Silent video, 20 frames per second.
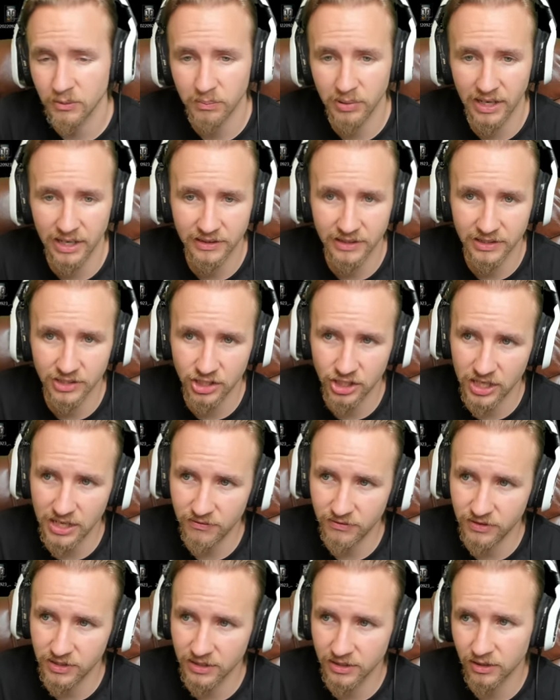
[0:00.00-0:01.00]
playing the
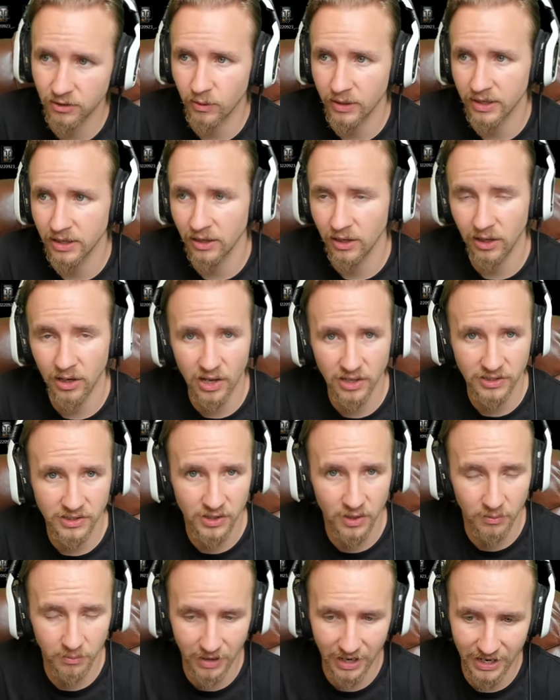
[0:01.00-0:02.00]
chieftain quite a lot
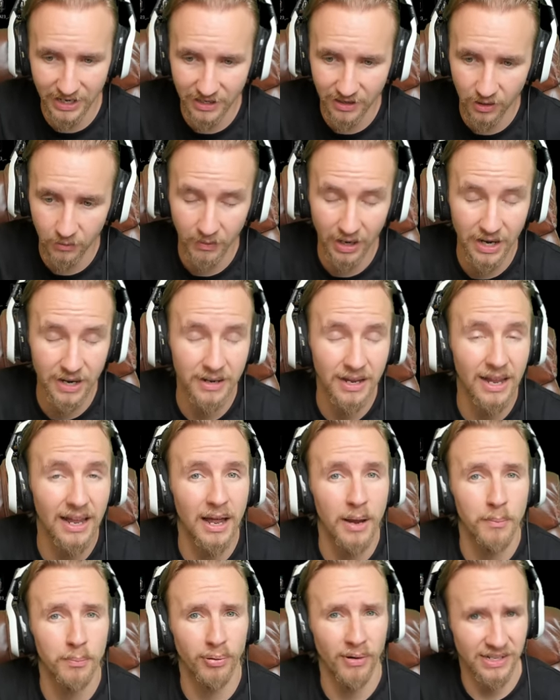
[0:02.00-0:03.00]
on my on my
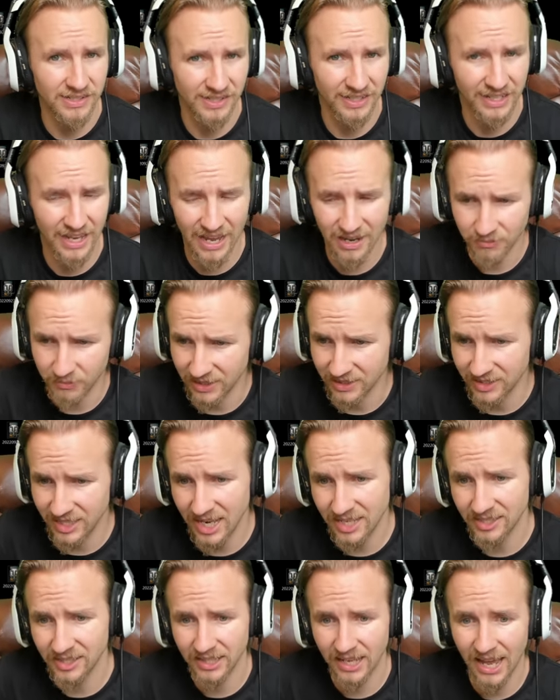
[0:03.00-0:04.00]
press account, my
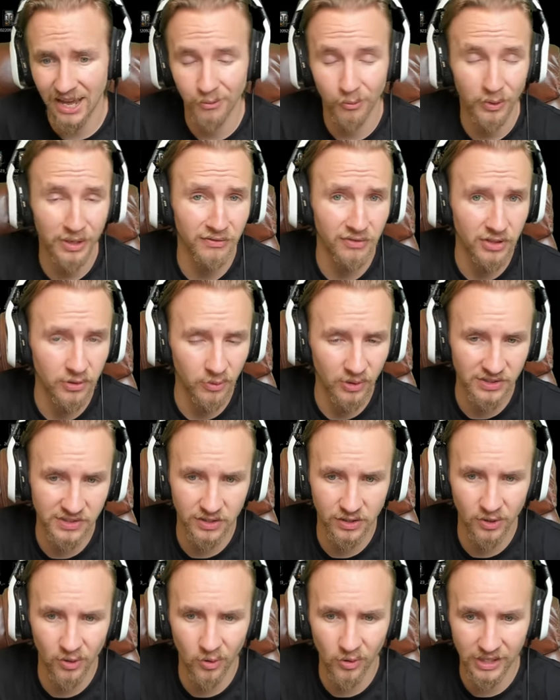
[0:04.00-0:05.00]
test account, whatever you want to
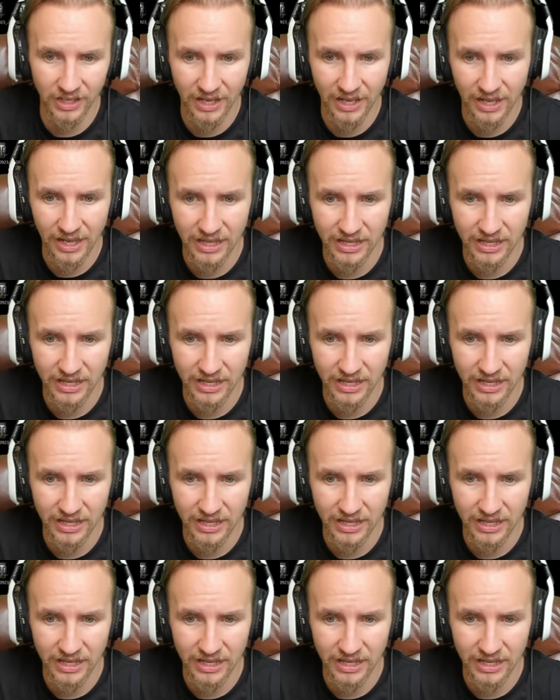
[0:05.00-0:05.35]
call it,